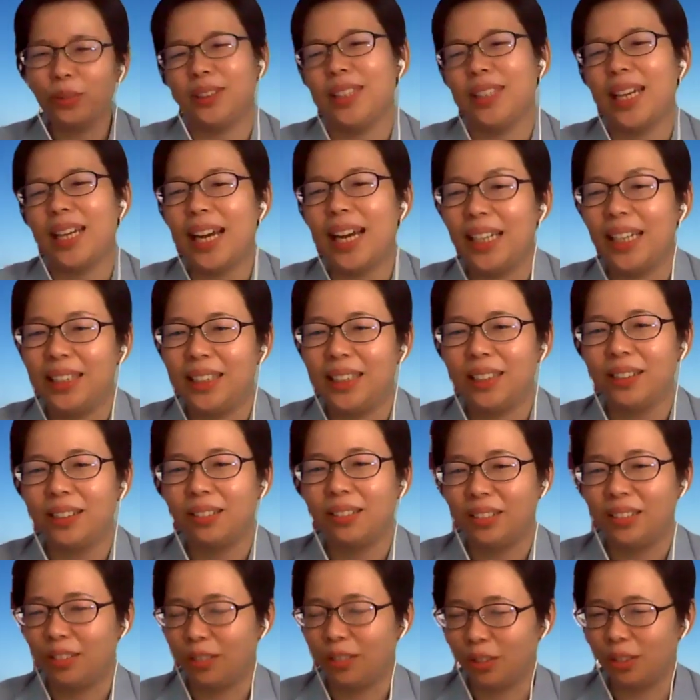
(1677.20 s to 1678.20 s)
the idea
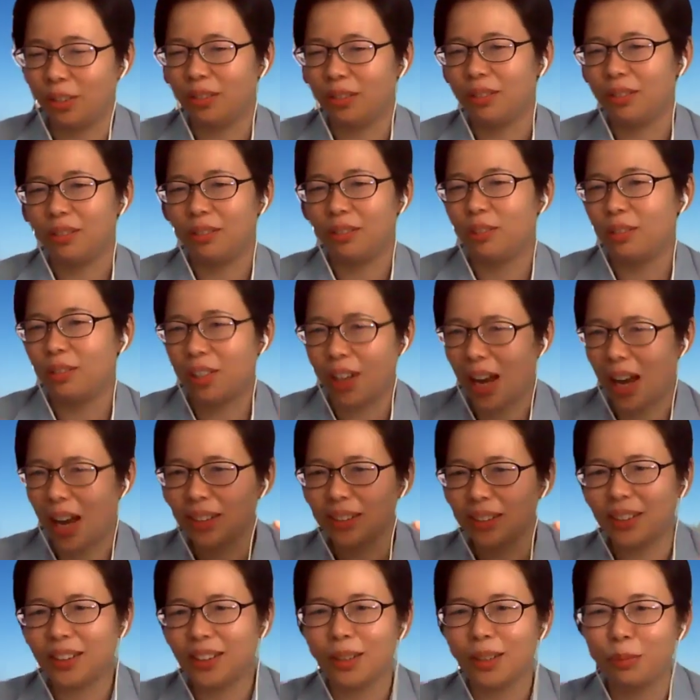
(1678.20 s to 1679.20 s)
on,
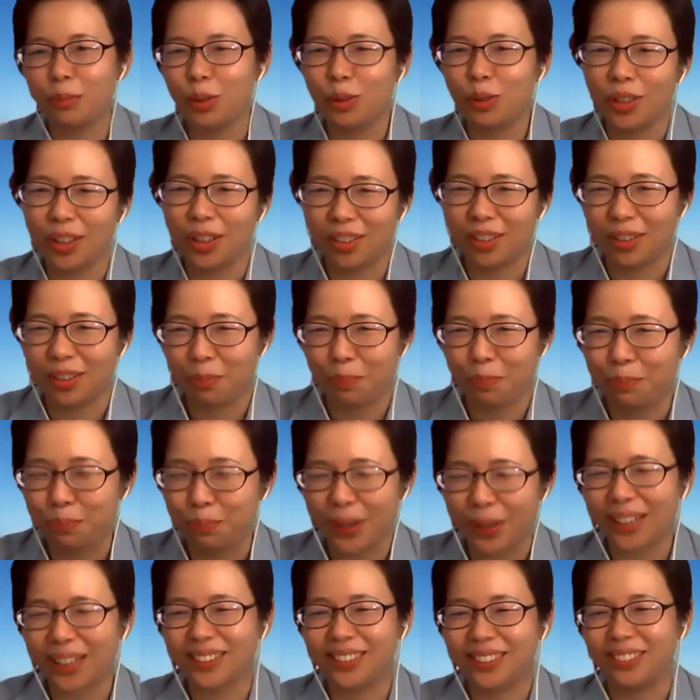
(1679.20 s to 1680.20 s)
classical music is the
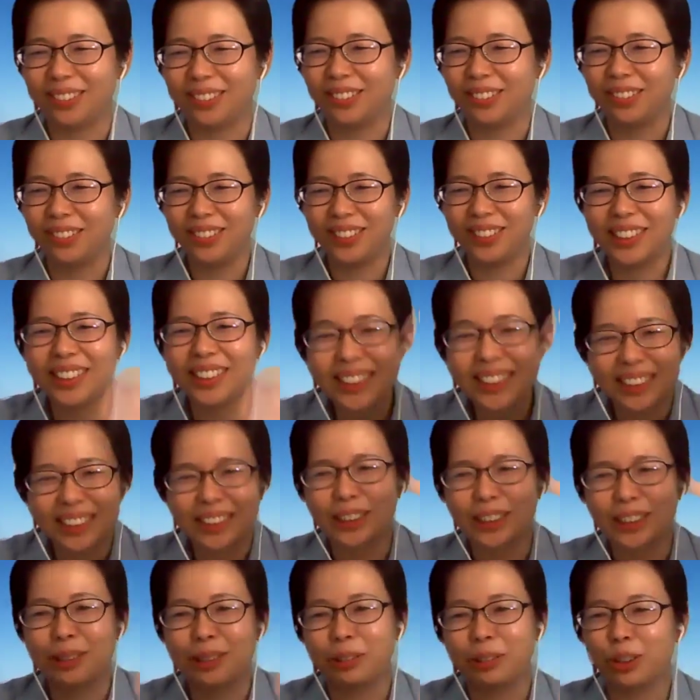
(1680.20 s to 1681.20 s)
best, this
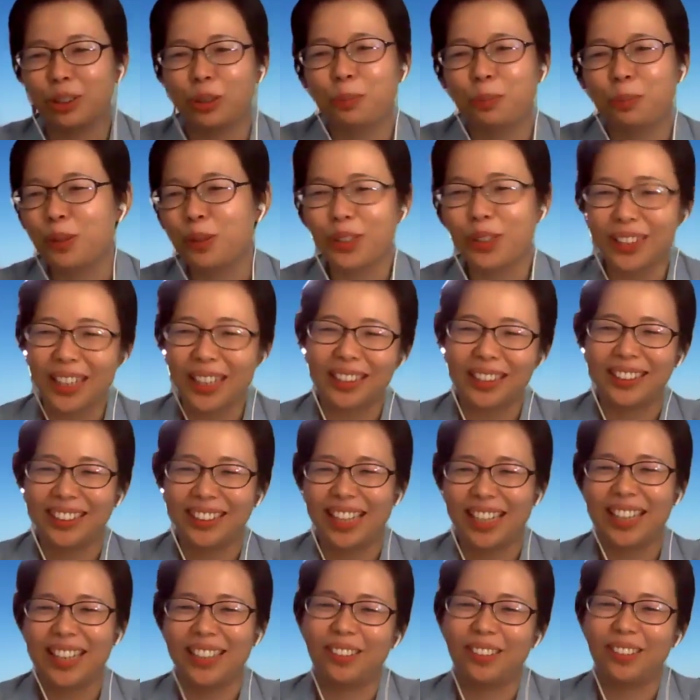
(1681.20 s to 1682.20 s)
is superior than the
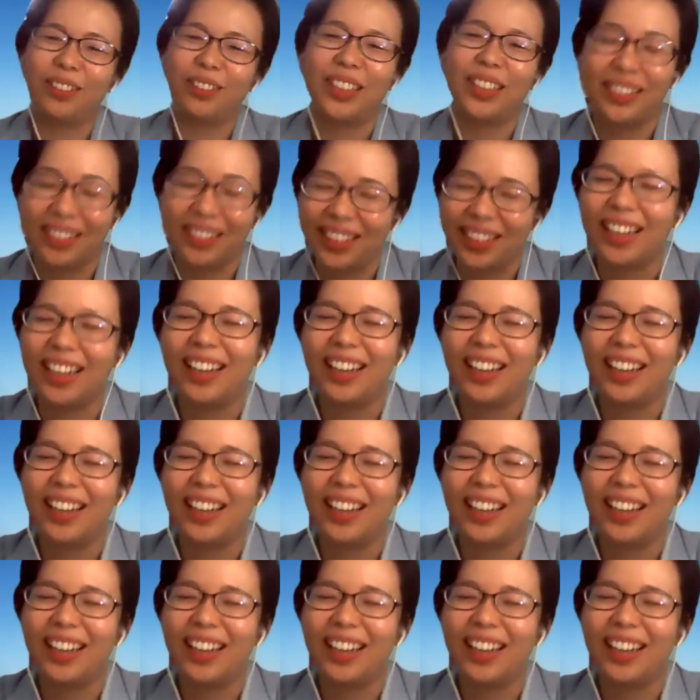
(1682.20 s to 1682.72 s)
other one. Yeah.